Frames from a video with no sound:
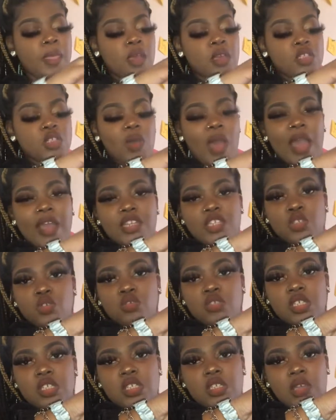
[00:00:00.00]
So I choose
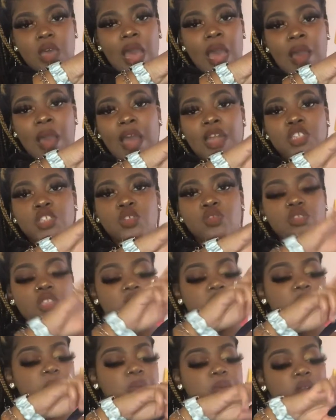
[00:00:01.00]
to
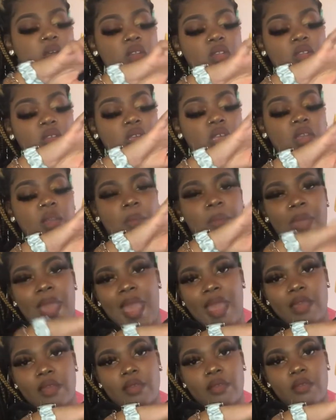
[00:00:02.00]
keep it on in the
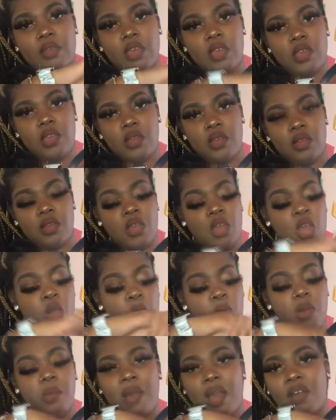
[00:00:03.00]
back here
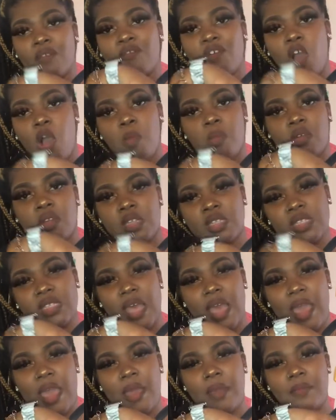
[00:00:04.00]
with my phone on the
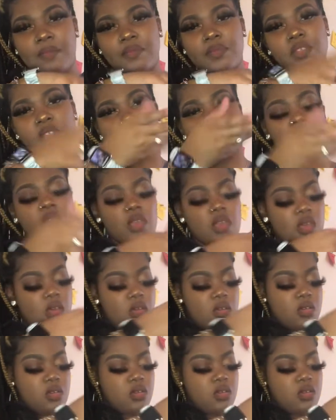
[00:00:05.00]
side. So yeah.